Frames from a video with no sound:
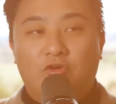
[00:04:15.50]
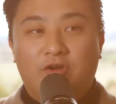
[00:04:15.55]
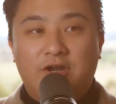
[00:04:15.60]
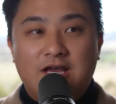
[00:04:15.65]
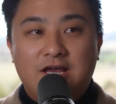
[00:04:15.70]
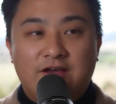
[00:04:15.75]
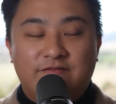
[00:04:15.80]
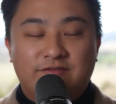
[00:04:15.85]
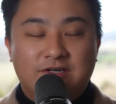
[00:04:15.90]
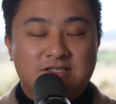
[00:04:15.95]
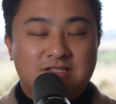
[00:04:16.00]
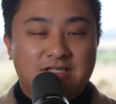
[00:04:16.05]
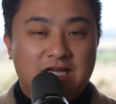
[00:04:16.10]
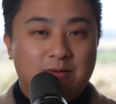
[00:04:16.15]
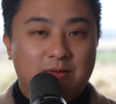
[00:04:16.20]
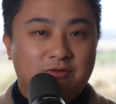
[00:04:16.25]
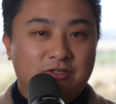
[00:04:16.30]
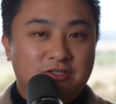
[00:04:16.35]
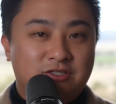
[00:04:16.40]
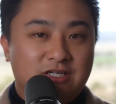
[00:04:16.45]
already have an
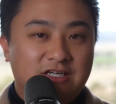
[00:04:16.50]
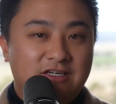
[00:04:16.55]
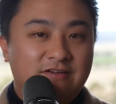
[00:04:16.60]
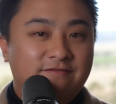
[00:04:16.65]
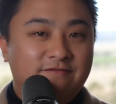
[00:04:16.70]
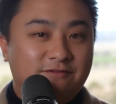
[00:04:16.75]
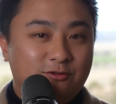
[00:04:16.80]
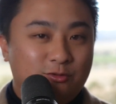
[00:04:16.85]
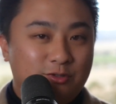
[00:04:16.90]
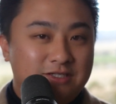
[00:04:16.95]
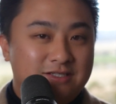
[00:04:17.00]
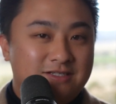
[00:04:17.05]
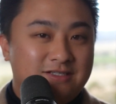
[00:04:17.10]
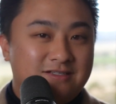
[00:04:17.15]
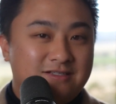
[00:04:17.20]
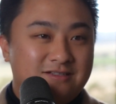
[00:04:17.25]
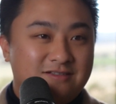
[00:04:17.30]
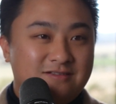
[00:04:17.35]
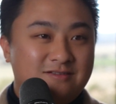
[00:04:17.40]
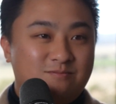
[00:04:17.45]
established
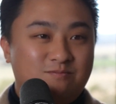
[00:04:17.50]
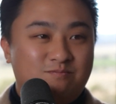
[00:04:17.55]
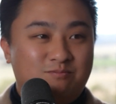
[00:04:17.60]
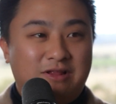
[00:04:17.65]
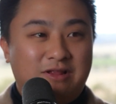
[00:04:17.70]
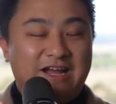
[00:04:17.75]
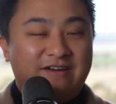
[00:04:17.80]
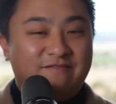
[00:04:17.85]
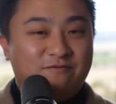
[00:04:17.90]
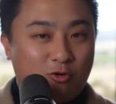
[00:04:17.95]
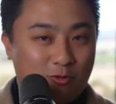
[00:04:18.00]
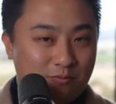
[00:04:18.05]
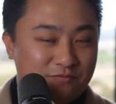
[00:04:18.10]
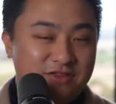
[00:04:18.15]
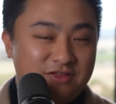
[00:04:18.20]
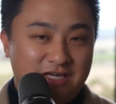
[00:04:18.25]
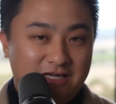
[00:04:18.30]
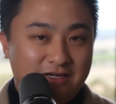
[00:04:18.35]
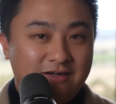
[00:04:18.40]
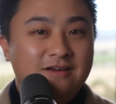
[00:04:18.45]
influence platform
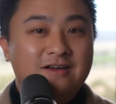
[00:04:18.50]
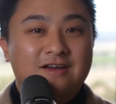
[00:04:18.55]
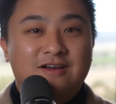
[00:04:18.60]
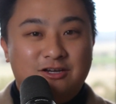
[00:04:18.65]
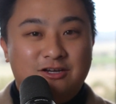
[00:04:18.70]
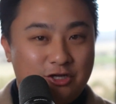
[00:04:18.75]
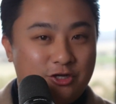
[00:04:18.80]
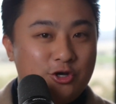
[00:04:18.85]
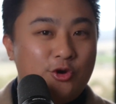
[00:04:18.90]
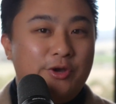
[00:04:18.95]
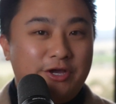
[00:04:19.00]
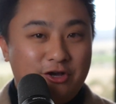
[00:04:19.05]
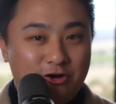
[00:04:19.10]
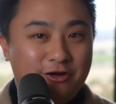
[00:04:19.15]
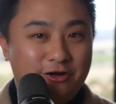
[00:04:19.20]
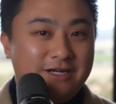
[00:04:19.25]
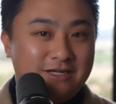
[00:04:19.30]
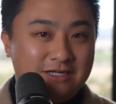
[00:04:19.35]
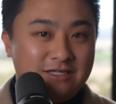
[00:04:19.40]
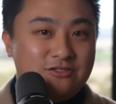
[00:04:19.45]
thing going
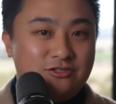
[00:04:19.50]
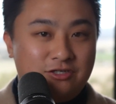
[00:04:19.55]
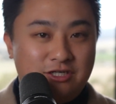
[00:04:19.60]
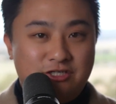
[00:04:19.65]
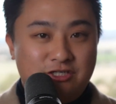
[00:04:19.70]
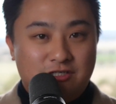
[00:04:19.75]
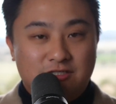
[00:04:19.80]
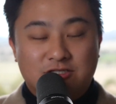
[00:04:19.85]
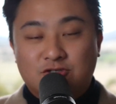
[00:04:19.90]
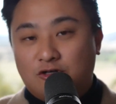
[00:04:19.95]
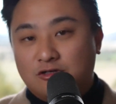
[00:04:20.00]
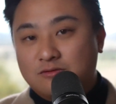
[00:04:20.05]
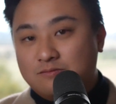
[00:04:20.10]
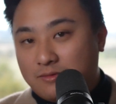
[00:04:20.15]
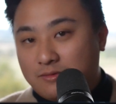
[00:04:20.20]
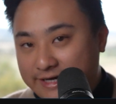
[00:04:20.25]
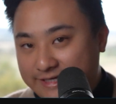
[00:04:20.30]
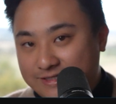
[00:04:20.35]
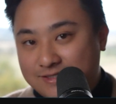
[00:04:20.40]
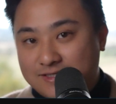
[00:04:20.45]
on in Indonesia. It's called
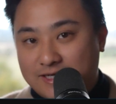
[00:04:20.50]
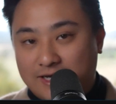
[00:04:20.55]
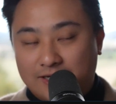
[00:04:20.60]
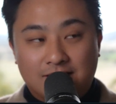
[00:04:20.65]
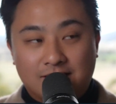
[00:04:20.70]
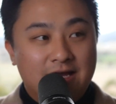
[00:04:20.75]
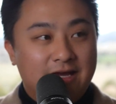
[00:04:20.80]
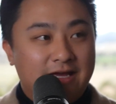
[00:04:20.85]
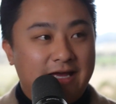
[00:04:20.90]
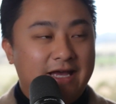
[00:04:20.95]
Mindstack.